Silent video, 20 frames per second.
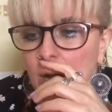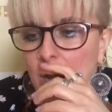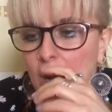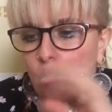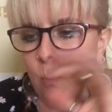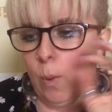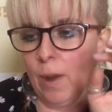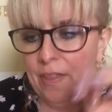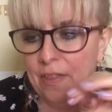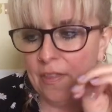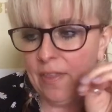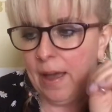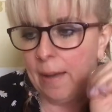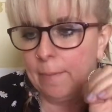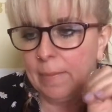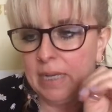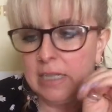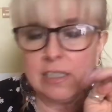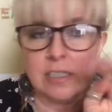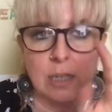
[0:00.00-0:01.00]
Whether that
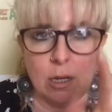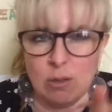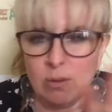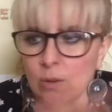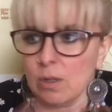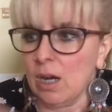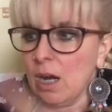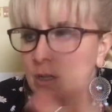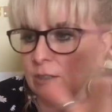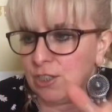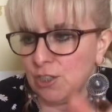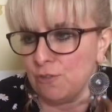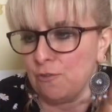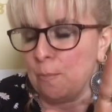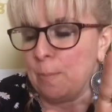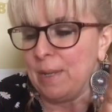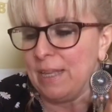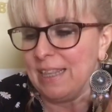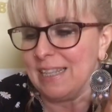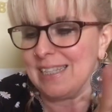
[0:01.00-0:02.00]
means, so I'll just
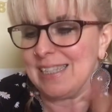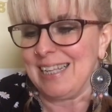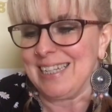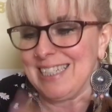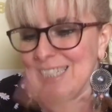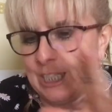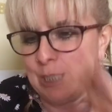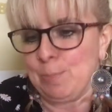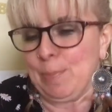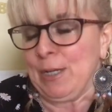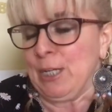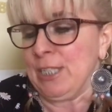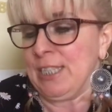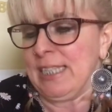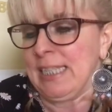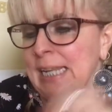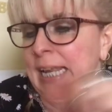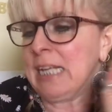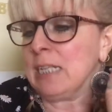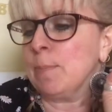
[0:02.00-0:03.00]
repeat this sentence because
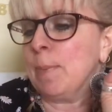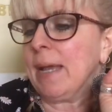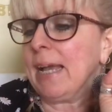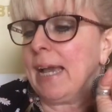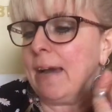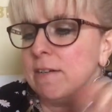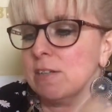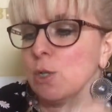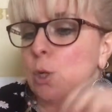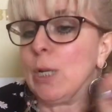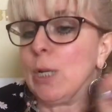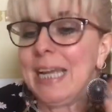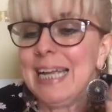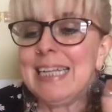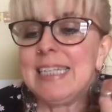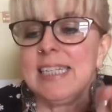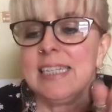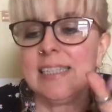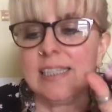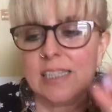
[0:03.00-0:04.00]
the next bit carries on.
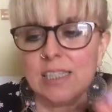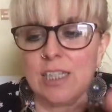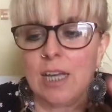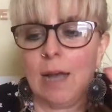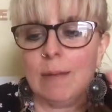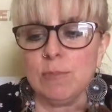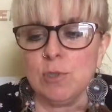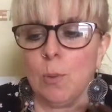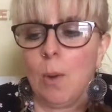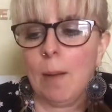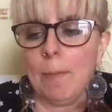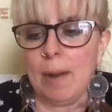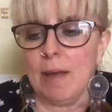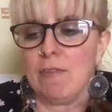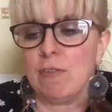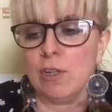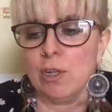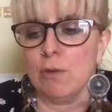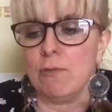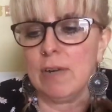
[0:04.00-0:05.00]
It is the time to
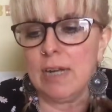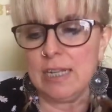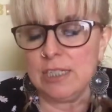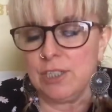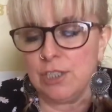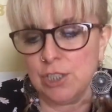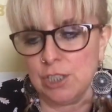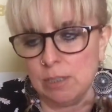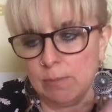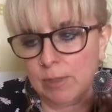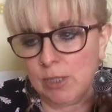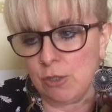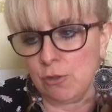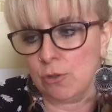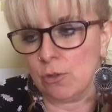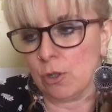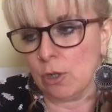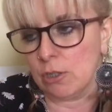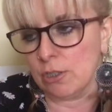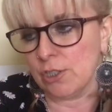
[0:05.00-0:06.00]
up-level your relationships through
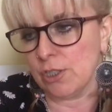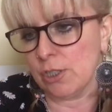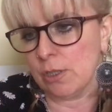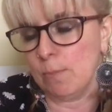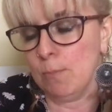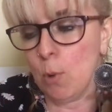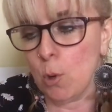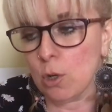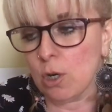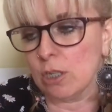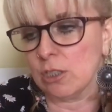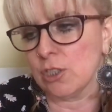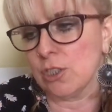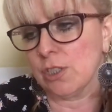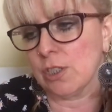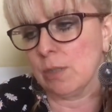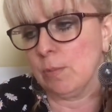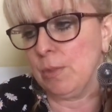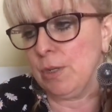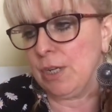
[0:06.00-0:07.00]
more conscious
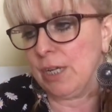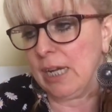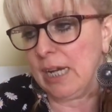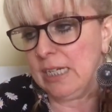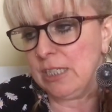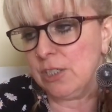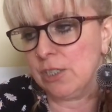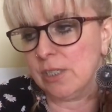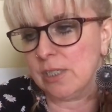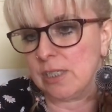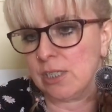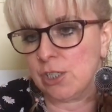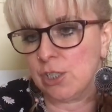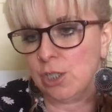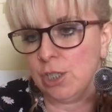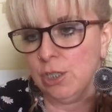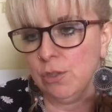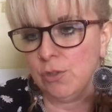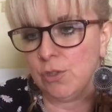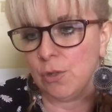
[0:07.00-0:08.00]
communications and to
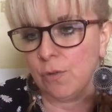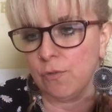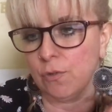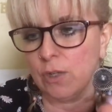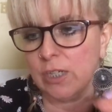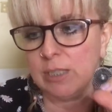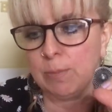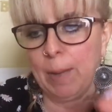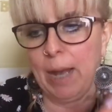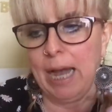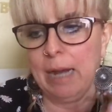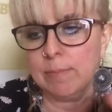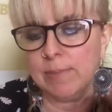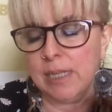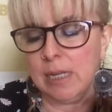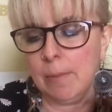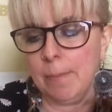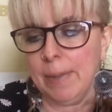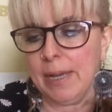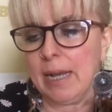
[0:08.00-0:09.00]
use your voice perhaps in
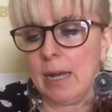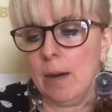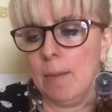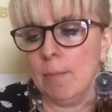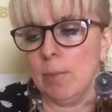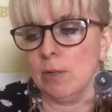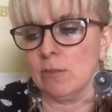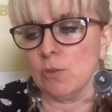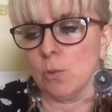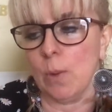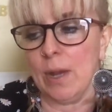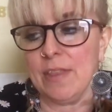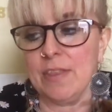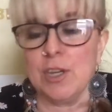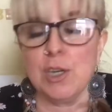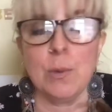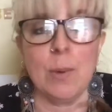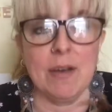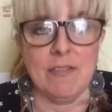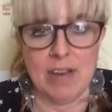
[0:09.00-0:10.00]
a bigger and bolder way than
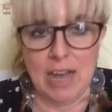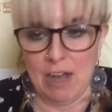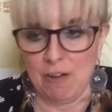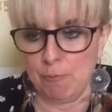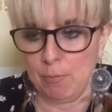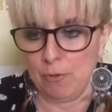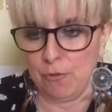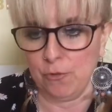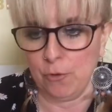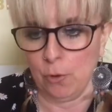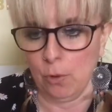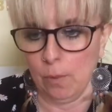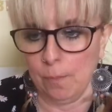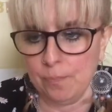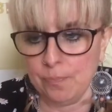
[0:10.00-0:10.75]
you ever have before.